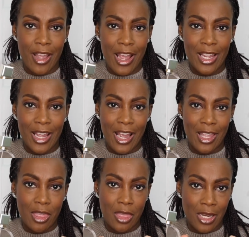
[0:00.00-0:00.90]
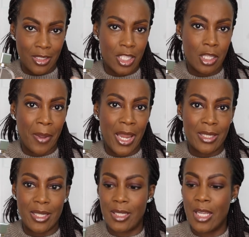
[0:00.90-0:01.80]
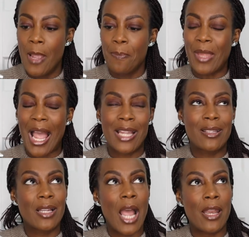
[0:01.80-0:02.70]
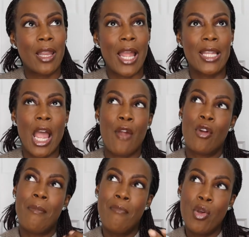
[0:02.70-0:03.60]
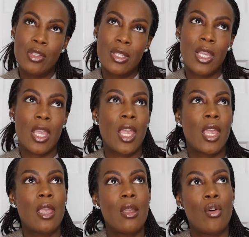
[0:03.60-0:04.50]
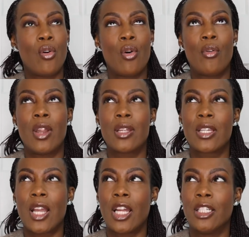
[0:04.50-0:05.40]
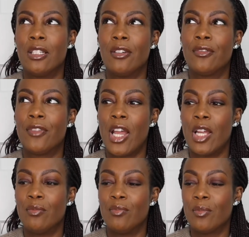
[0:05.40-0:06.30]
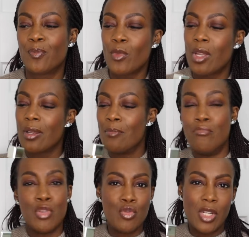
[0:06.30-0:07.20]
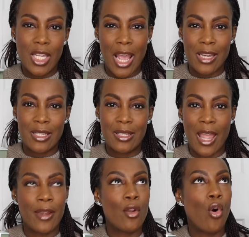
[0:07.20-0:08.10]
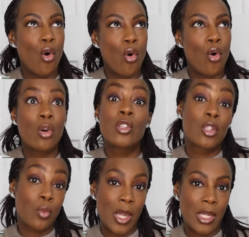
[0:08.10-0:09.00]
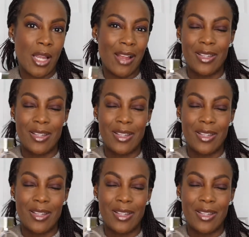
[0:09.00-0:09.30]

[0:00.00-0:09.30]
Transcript: I anticipated. I kind of like either a musky or a kind of moody kind of scent, or sweet.